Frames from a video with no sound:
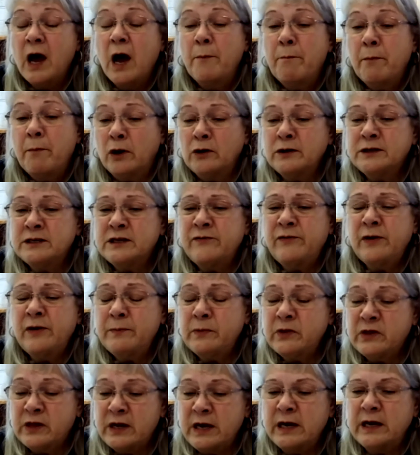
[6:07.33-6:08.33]
Most of
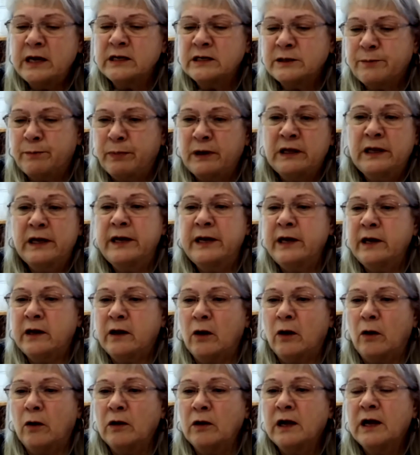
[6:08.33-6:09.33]
them think it's
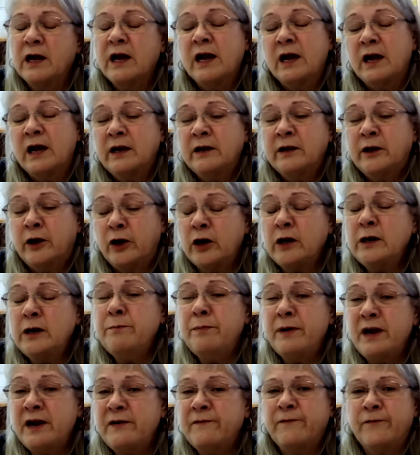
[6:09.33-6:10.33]
political. Couldn't
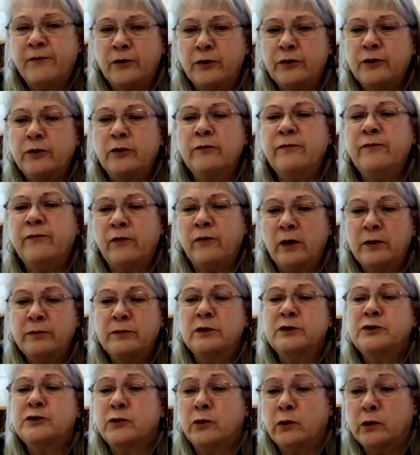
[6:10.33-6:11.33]
be further from
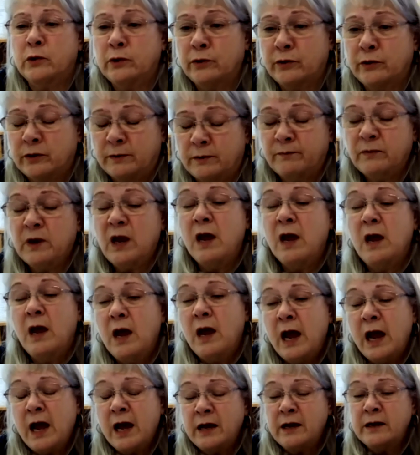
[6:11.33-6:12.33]
the truth.
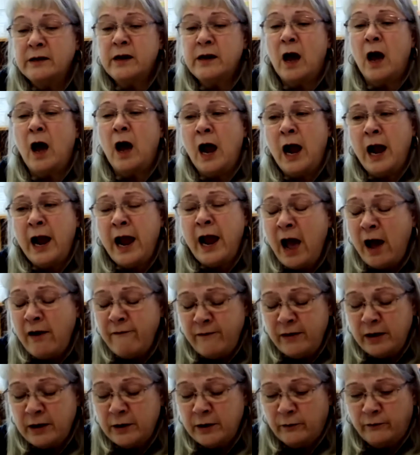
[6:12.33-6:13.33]
And I have
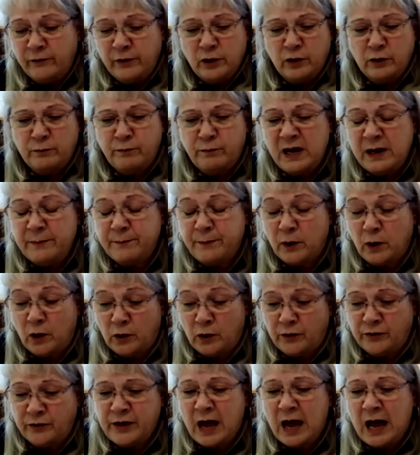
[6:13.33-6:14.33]
interviewed
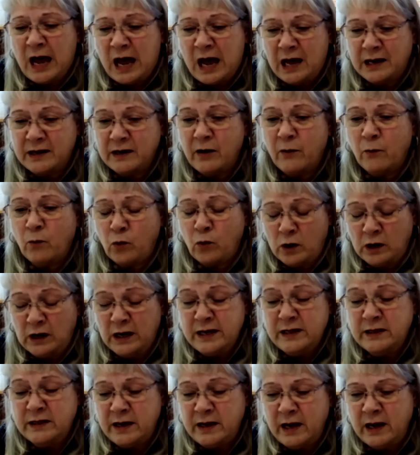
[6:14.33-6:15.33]
people that
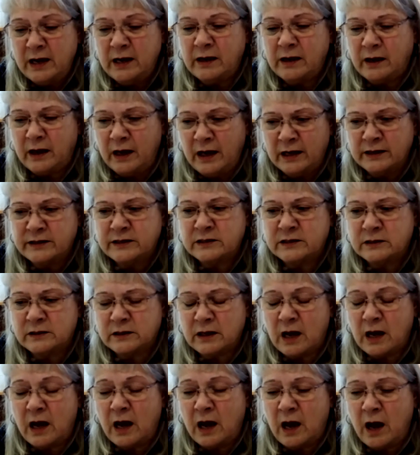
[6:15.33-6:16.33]
really think it's
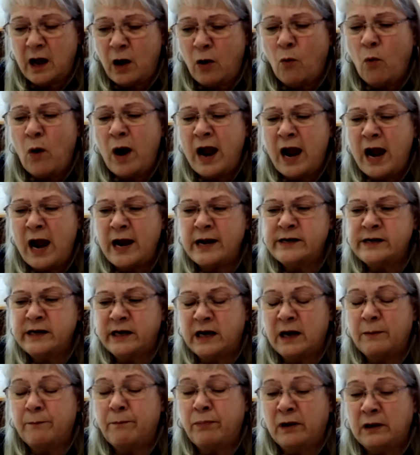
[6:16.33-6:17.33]
a way to
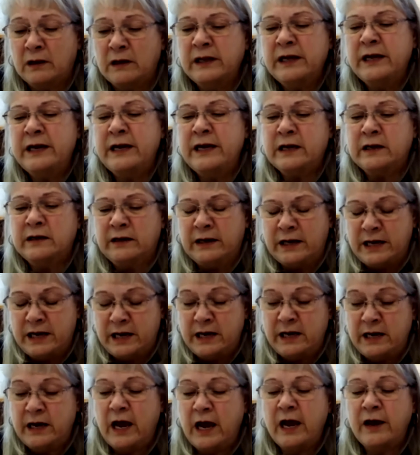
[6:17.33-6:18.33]
get
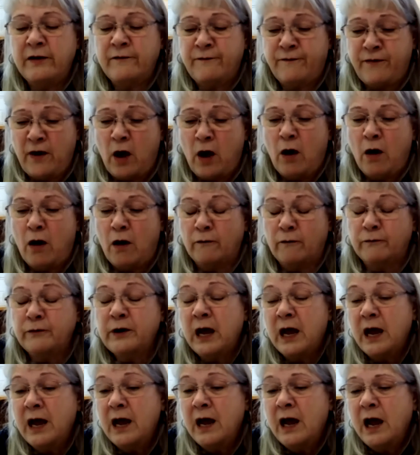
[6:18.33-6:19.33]
politically involved.
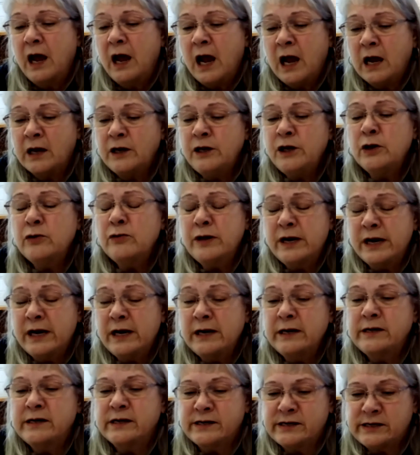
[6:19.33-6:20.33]
And you
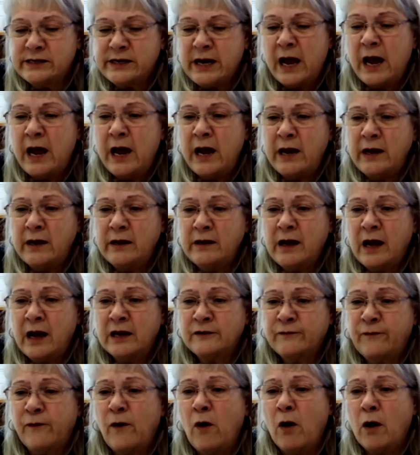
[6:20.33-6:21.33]
need to stay
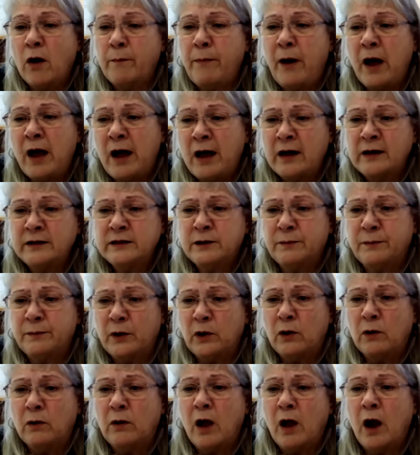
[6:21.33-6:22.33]
as far as
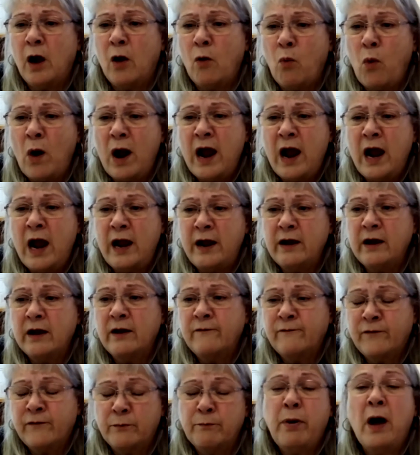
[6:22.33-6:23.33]
possible away
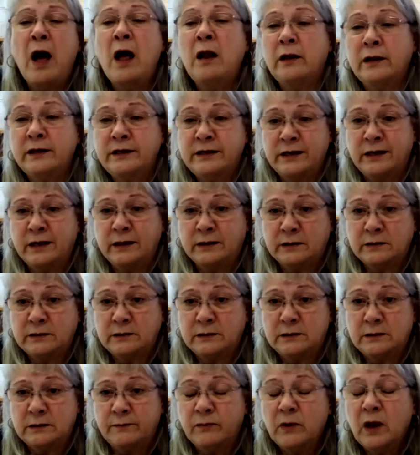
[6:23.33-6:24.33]
from
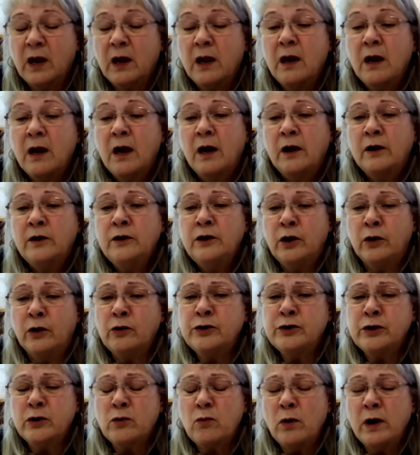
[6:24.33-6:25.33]
politics. You're
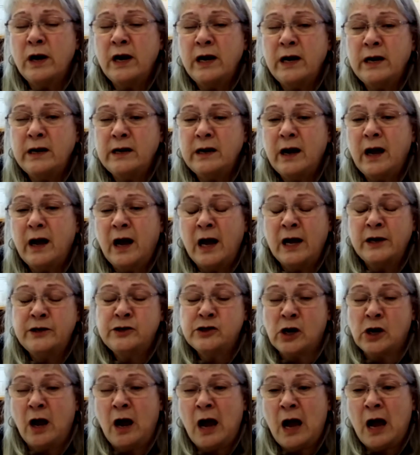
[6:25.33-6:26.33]
doing a
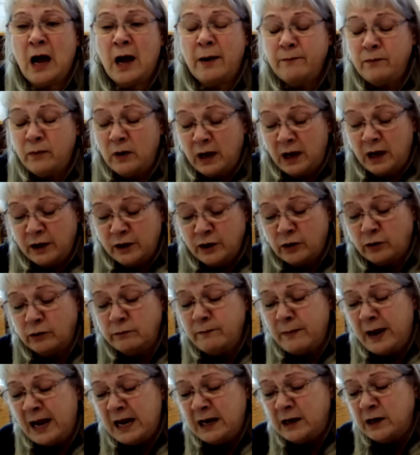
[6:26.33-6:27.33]
job, you're
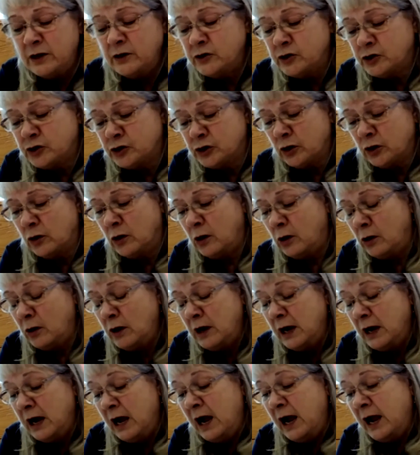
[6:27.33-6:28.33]
making sure
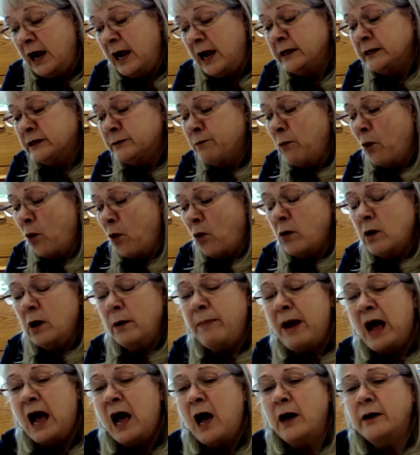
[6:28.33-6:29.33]
it's more
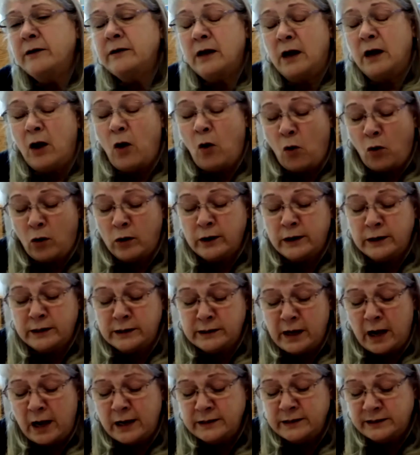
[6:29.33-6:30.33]
about
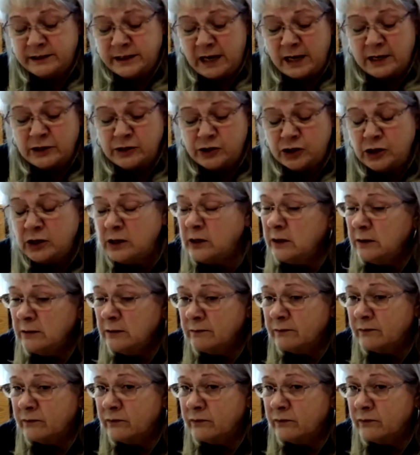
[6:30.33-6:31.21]
organization.